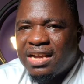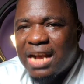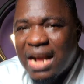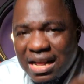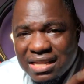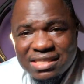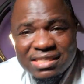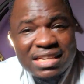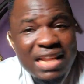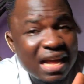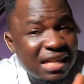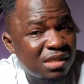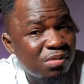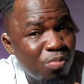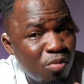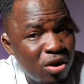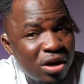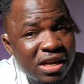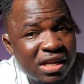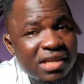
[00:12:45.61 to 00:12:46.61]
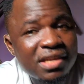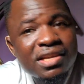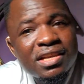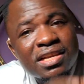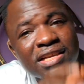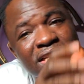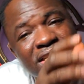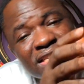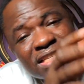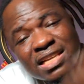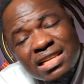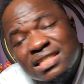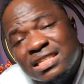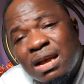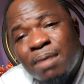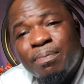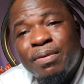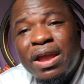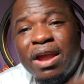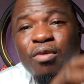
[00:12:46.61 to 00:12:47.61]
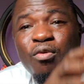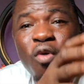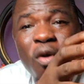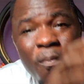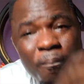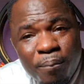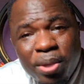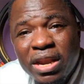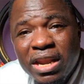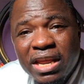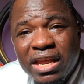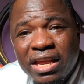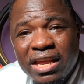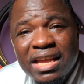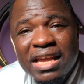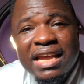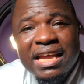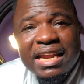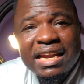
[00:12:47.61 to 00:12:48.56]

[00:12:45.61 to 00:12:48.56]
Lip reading: Can't that money set up a company